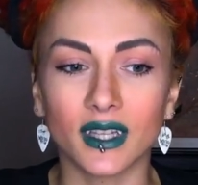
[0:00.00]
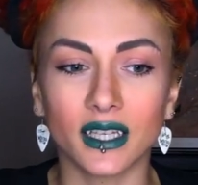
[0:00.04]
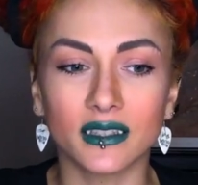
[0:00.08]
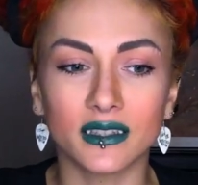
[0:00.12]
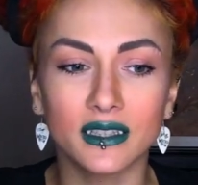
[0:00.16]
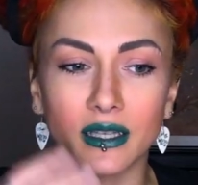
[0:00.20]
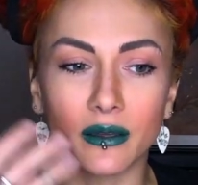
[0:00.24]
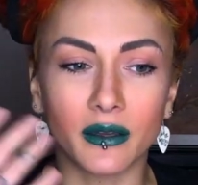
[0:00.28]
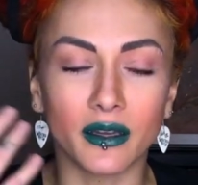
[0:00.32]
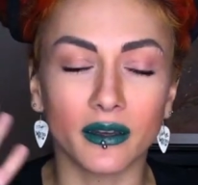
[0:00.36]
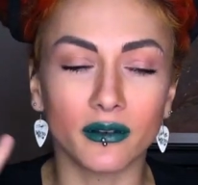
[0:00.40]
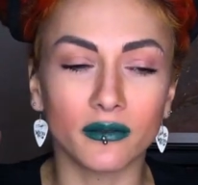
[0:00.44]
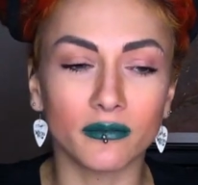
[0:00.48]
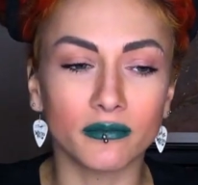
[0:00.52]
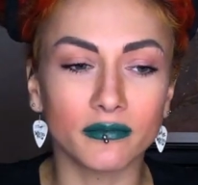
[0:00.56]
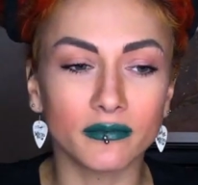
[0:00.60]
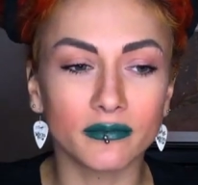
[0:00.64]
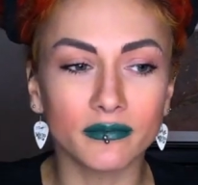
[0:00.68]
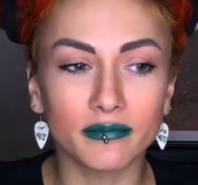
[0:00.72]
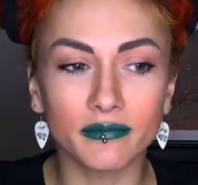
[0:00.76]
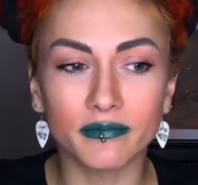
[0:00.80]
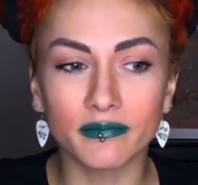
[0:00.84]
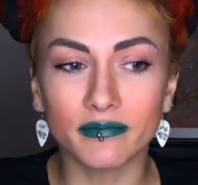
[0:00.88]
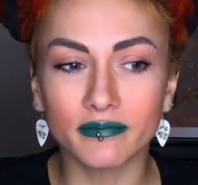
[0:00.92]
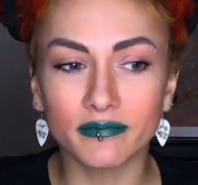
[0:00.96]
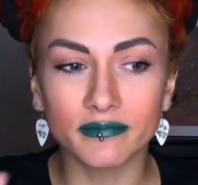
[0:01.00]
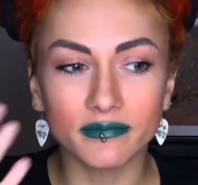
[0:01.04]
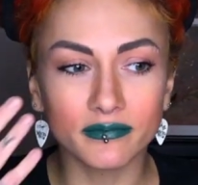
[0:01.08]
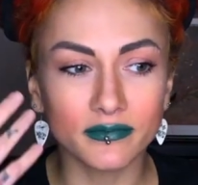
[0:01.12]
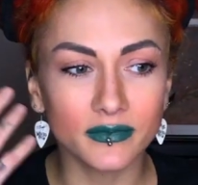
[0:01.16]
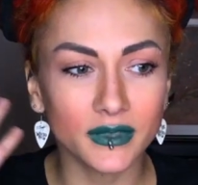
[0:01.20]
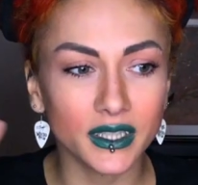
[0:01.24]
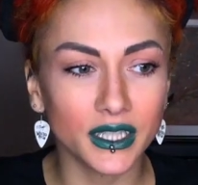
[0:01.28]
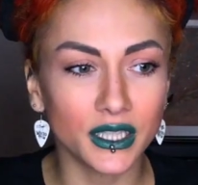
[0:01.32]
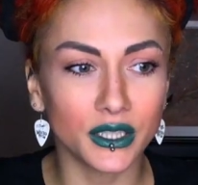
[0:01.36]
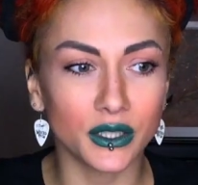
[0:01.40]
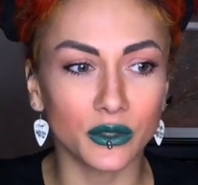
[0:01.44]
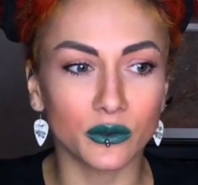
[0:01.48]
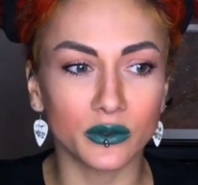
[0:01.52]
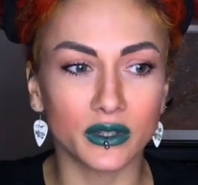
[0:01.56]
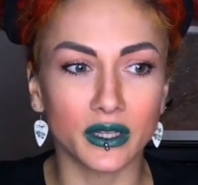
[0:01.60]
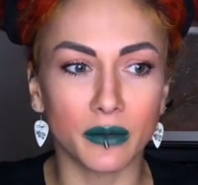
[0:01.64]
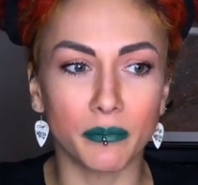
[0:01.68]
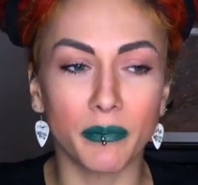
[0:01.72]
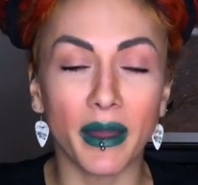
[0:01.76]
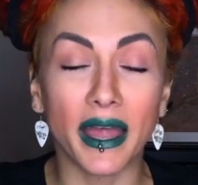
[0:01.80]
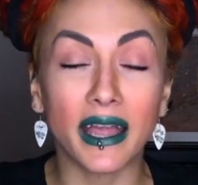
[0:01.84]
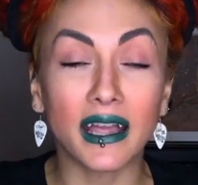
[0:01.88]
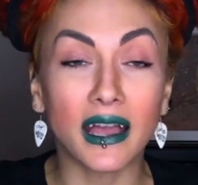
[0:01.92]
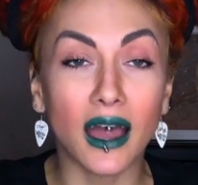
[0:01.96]
the you know the
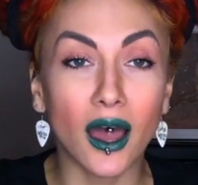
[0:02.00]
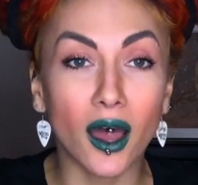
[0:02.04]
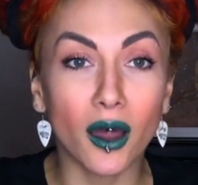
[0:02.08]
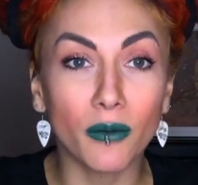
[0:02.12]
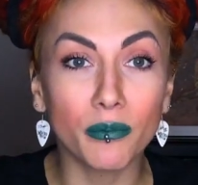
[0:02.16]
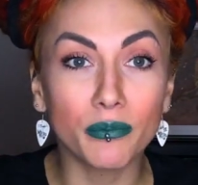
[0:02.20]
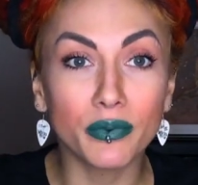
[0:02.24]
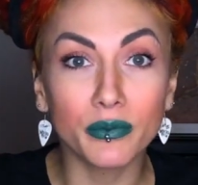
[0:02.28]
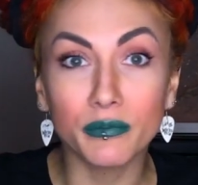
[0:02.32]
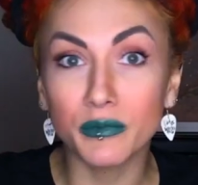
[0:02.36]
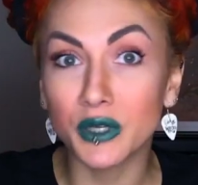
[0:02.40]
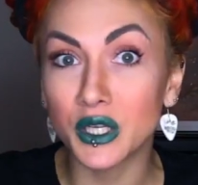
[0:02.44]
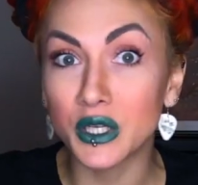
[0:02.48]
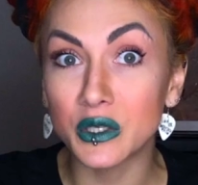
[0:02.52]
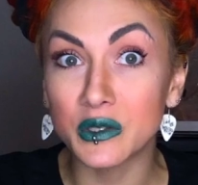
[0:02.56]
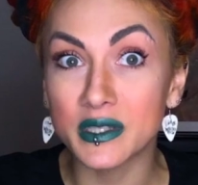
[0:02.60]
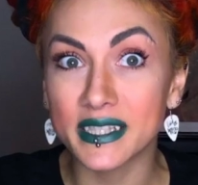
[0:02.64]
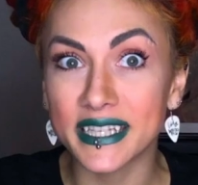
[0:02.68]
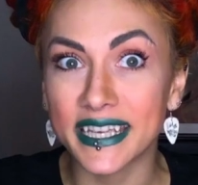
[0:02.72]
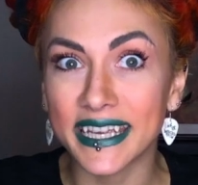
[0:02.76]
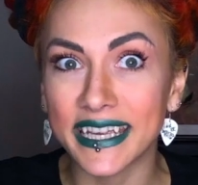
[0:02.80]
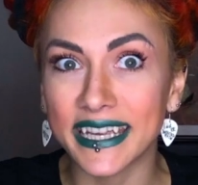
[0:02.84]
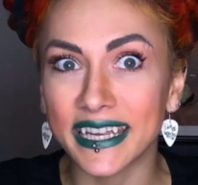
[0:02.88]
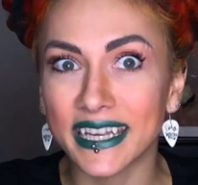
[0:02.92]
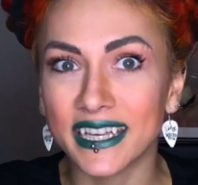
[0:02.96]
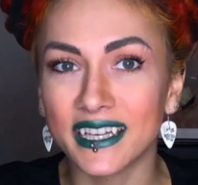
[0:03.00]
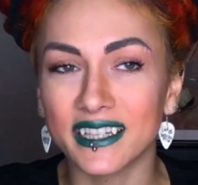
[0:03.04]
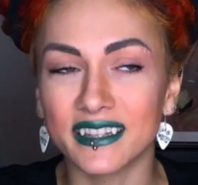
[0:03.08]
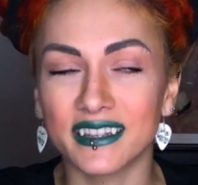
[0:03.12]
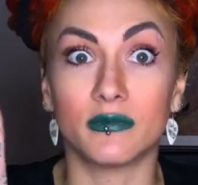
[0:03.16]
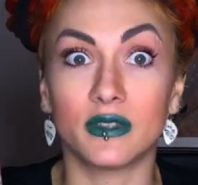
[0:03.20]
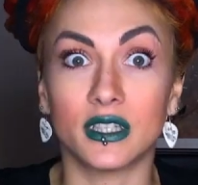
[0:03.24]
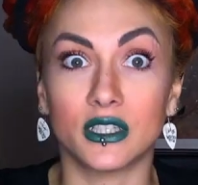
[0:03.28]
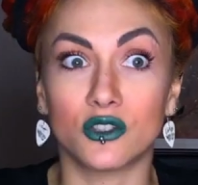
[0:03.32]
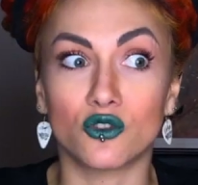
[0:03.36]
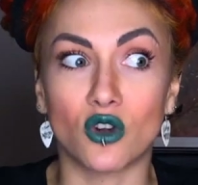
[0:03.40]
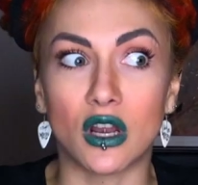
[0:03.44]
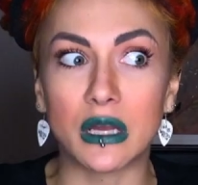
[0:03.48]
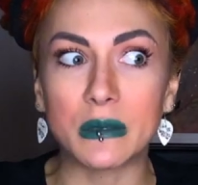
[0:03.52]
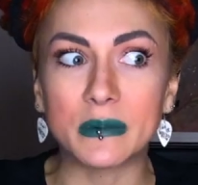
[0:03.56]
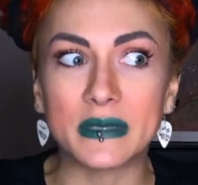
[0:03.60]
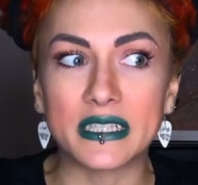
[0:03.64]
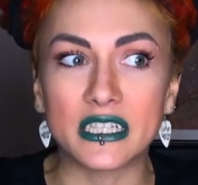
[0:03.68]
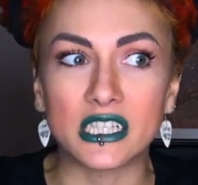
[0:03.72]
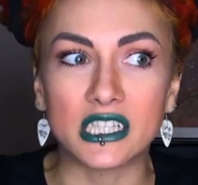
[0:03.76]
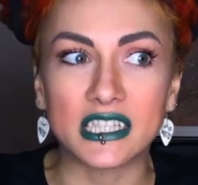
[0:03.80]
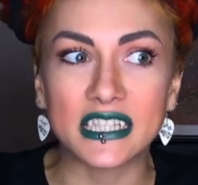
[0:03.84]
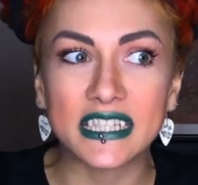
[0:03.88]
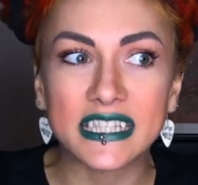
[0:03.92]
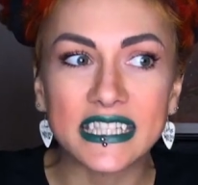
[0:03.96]
backup music the drums
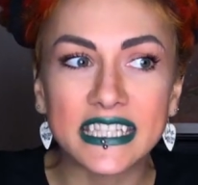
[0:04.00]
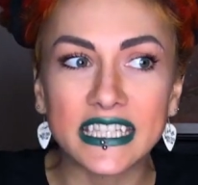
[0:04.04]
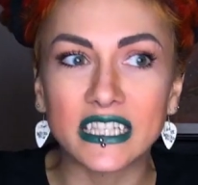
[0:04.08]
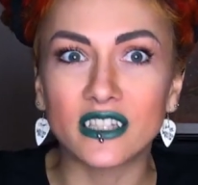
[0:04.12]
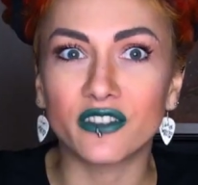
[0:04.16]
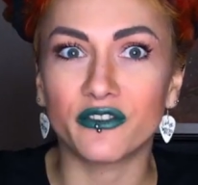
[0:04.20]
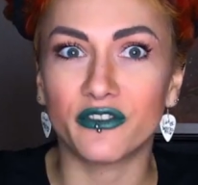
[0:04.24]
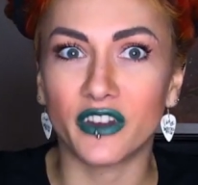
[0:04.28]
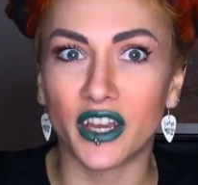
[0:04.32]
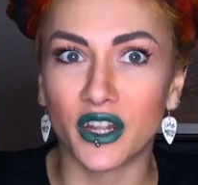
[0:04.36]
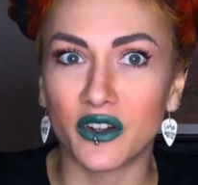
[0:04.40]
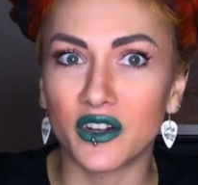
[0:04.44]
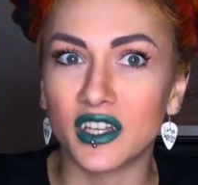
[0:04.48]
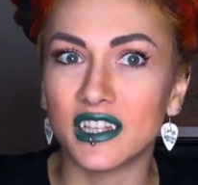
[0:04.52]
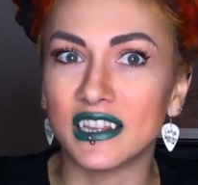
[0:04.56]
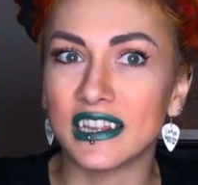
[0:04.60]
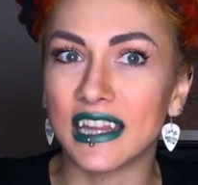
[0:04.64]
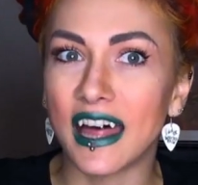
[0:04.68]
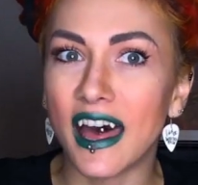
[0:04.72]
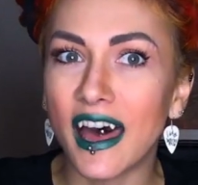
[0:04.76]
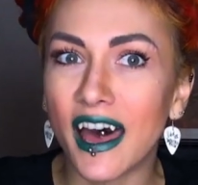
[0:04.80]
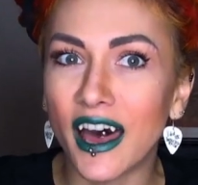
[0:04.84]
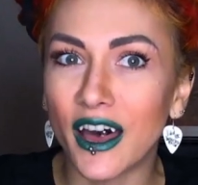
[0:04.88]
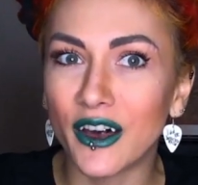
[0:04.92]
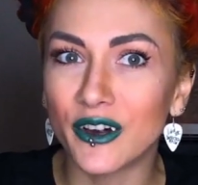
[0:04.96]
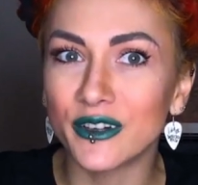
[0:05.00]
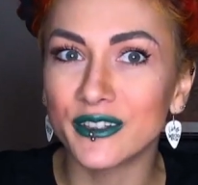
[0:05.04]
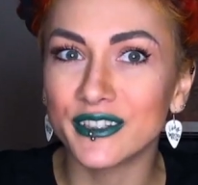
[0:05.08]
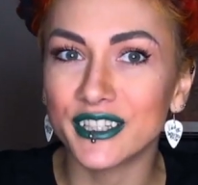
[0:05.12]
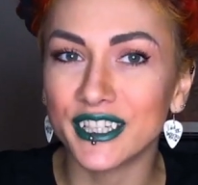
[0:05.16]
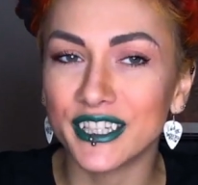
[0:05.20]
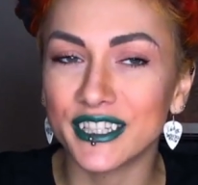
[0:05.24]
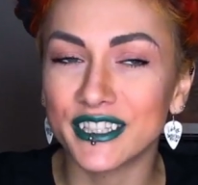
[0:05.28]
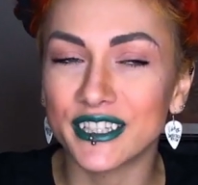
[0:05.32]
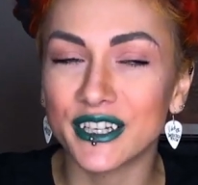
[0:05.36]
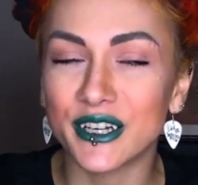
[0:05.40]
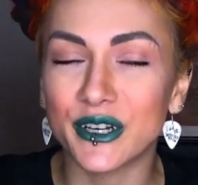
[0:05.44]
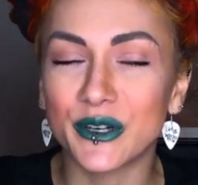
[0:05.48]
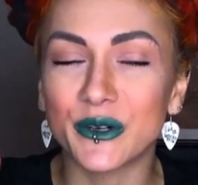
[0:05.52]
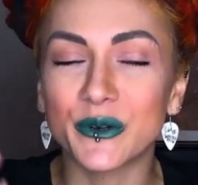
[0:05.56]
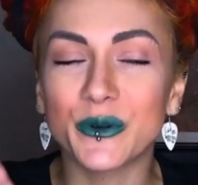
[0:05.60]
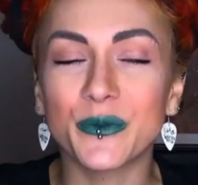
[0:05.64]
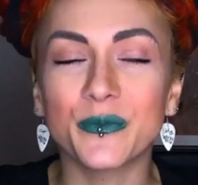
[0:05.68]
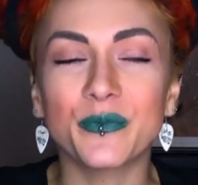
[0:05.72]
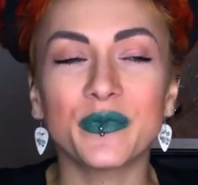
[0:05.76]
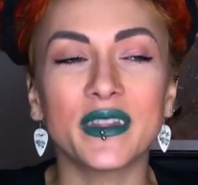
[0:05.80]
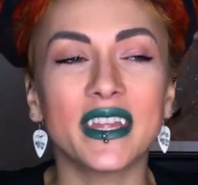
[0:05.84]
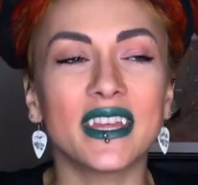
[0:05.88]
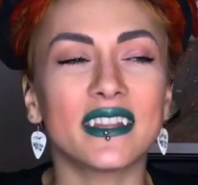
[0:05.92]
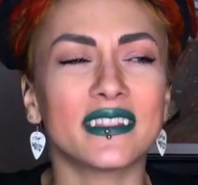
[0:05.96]
are still very loud you know
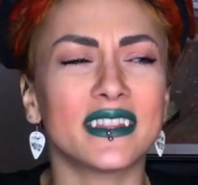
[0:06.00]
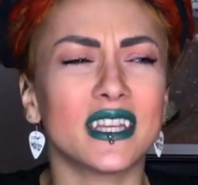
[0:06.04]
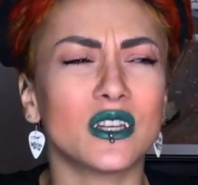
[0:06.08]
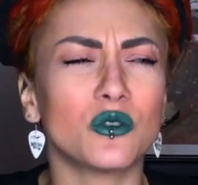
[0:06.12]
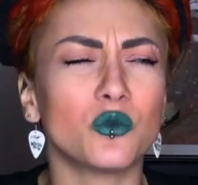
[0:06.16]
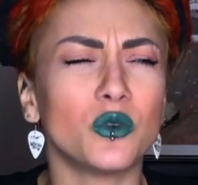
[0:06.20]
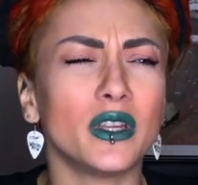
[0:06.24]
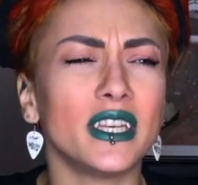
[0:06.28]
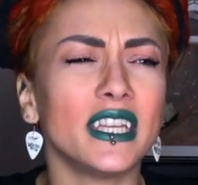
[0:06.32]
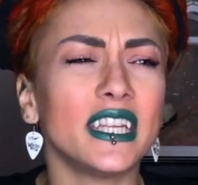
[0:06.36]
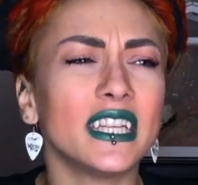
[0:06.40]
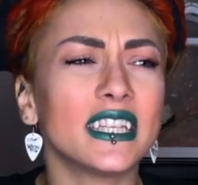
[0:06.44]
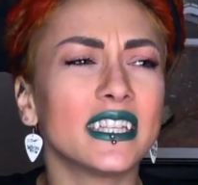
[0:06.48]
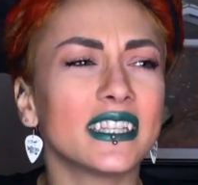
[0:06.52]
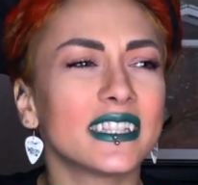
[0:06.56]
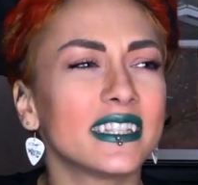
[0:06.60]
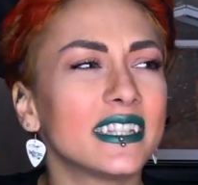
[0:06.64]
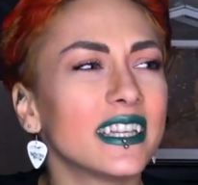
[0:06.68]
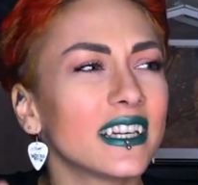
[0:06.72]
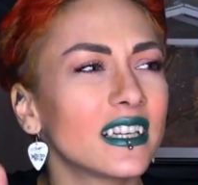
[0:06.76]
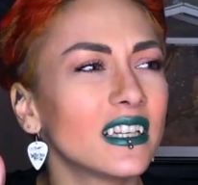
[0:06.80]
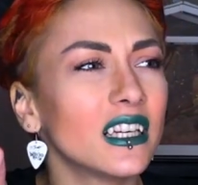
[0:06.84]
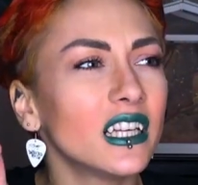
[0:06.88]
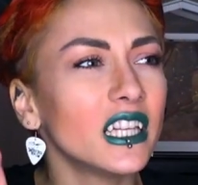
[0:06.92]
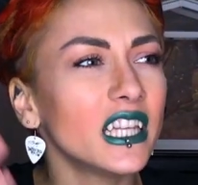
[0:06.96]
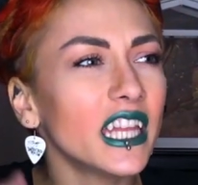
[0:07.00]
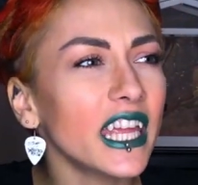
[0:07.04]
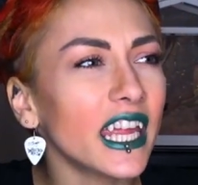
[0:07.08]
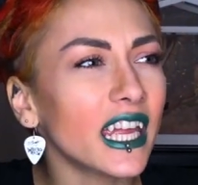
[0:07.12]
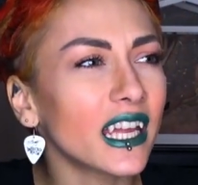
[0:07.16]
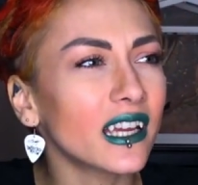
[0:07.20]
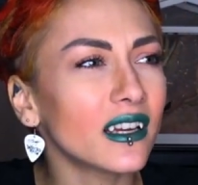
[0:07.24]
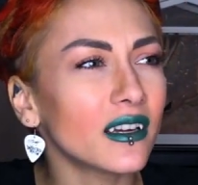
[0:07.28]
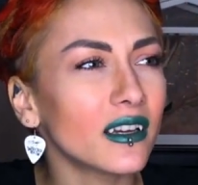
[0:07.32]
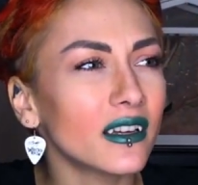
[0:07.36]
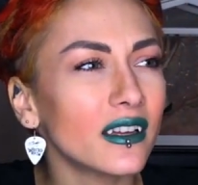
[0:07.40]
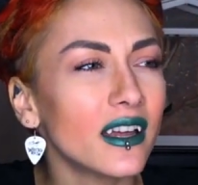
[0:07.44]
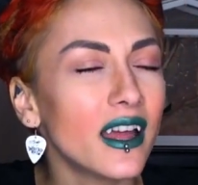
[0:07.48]
then we needed the click